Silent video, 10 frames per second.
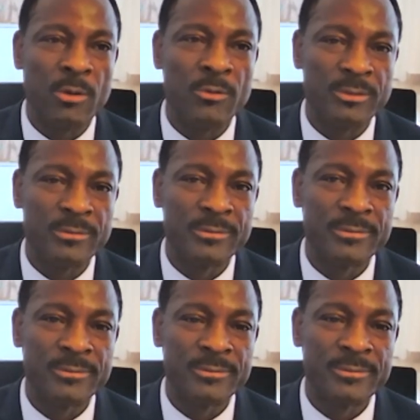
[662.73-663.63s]
Brown,
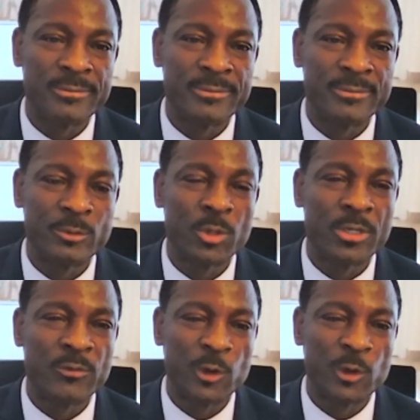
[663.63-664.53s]

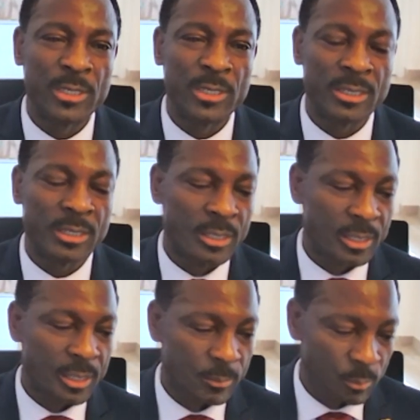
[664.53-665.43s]
24-year
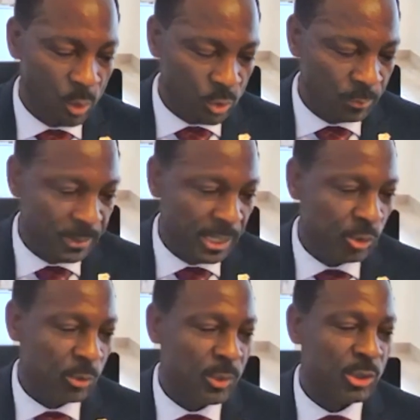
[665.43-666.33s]
bus
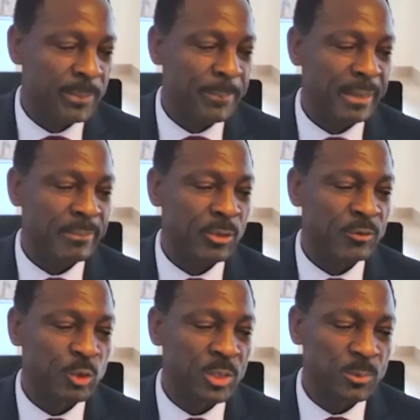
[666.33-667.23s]
operator with the
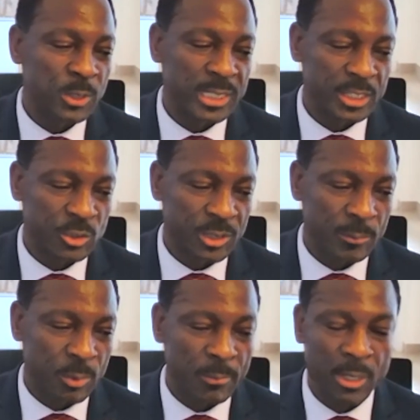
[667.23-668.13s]
Department of
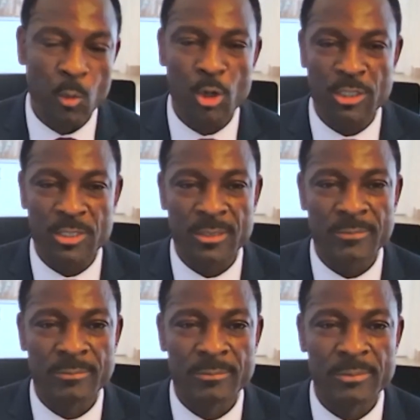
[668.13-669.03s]
Transportation and Public
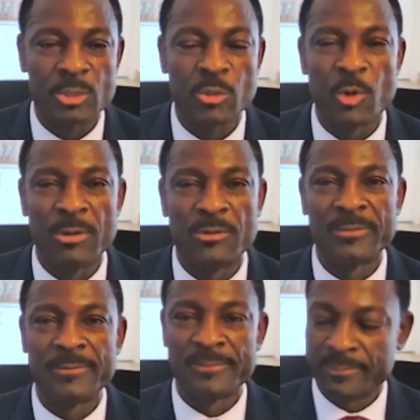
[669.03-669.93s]
Works. Mr. Brown.